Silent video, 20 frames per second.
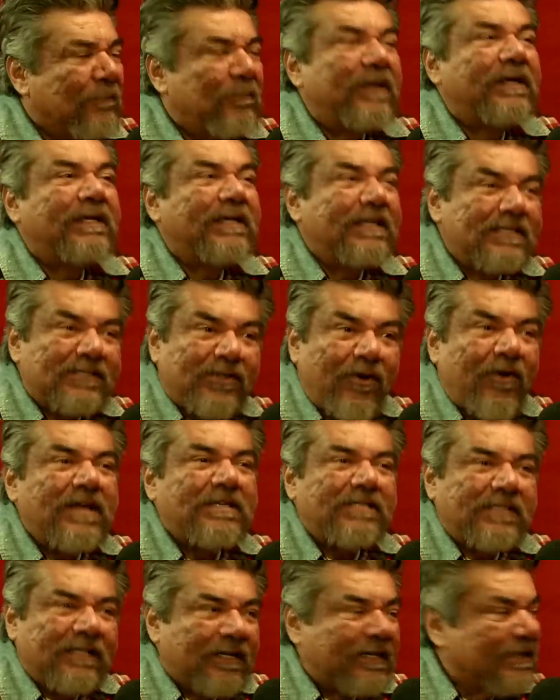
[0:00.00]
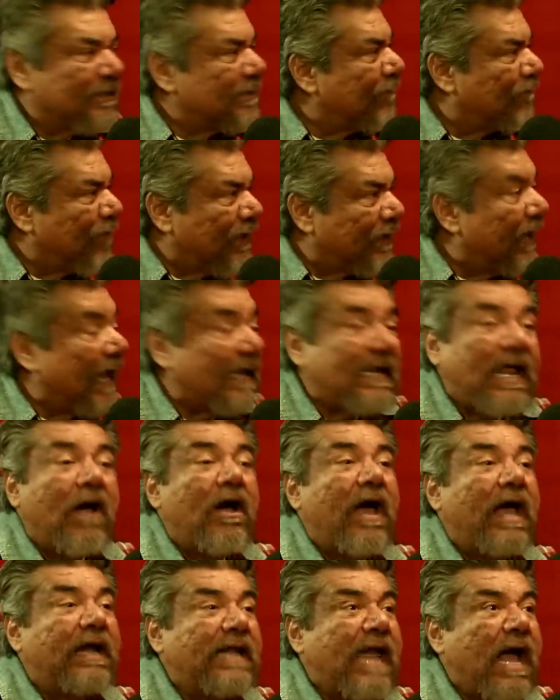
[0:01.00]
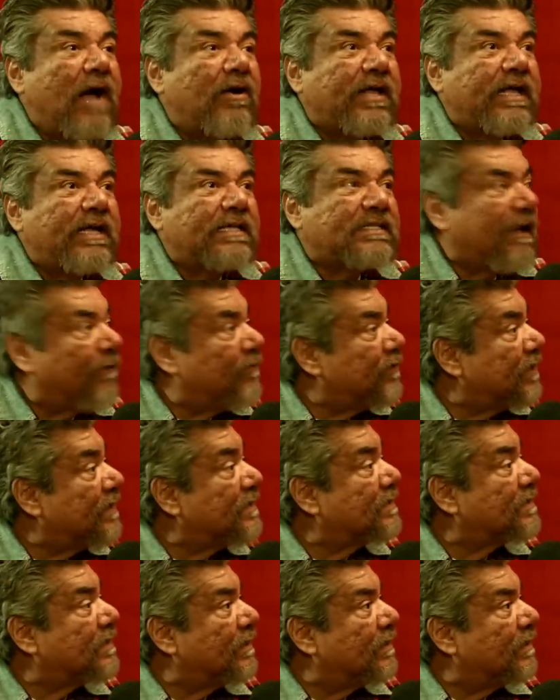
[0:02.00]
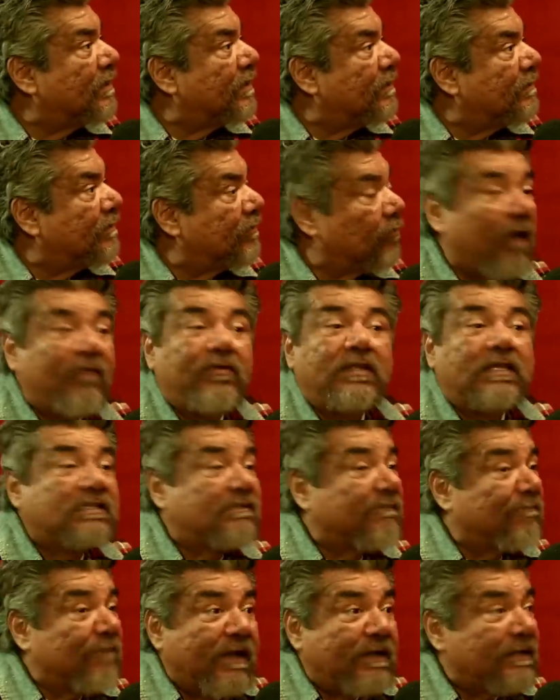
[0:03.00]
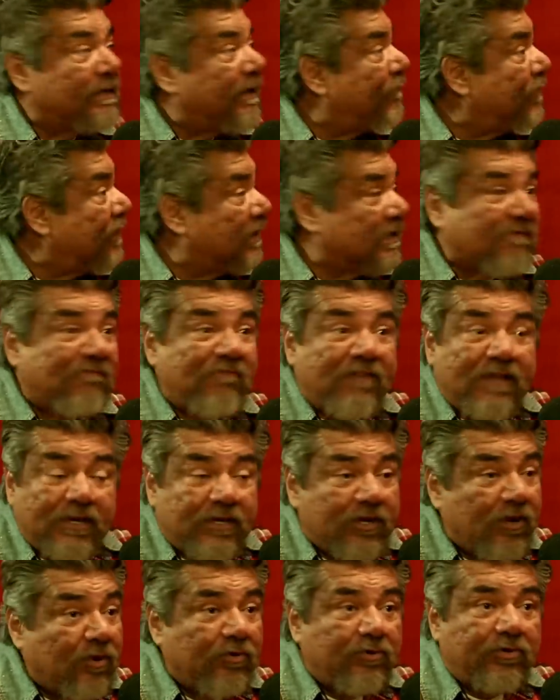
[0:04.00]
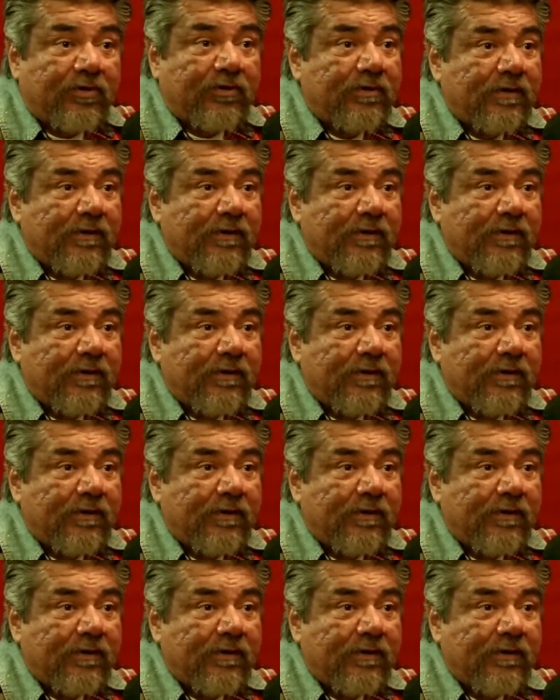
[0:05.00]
it is crazy. It's a fucking and now kids, everything's videoed.